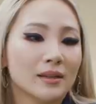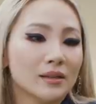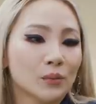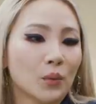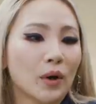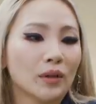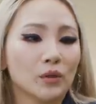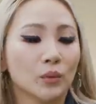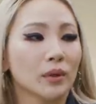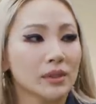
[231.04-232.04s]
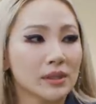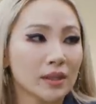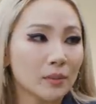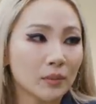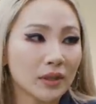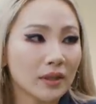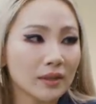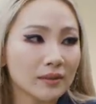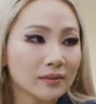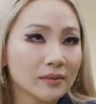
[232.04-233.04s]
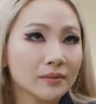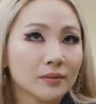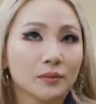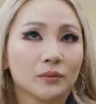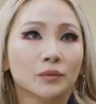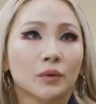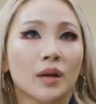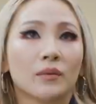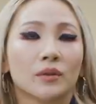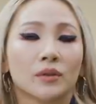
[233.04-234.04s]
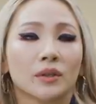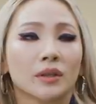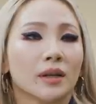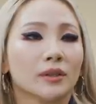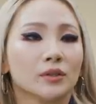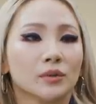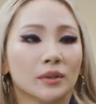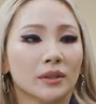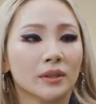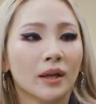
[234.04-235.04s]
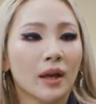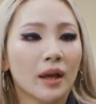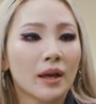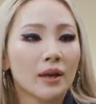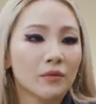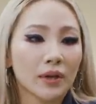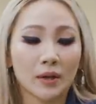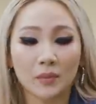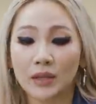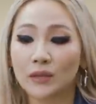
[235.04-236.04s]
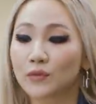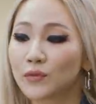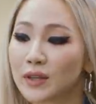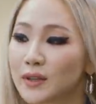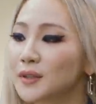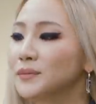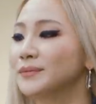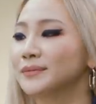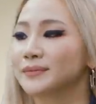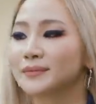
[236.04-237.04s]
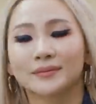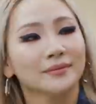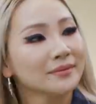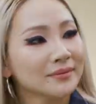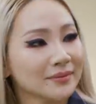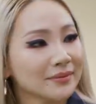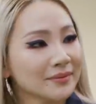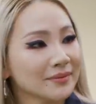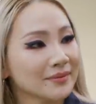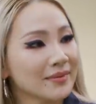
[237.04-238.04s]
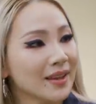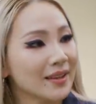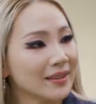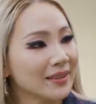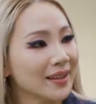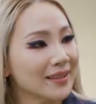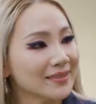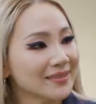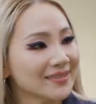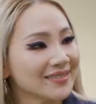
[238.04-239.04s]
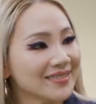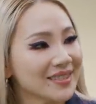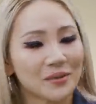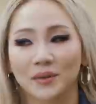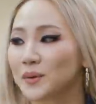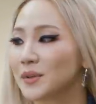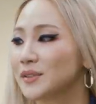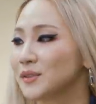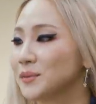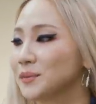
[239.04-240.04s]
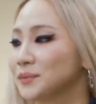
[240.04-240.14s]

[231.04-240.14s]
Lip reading: it's what you want to see in me and whatever you connect to. And if I could make you feel, I like that. That's what I want to do.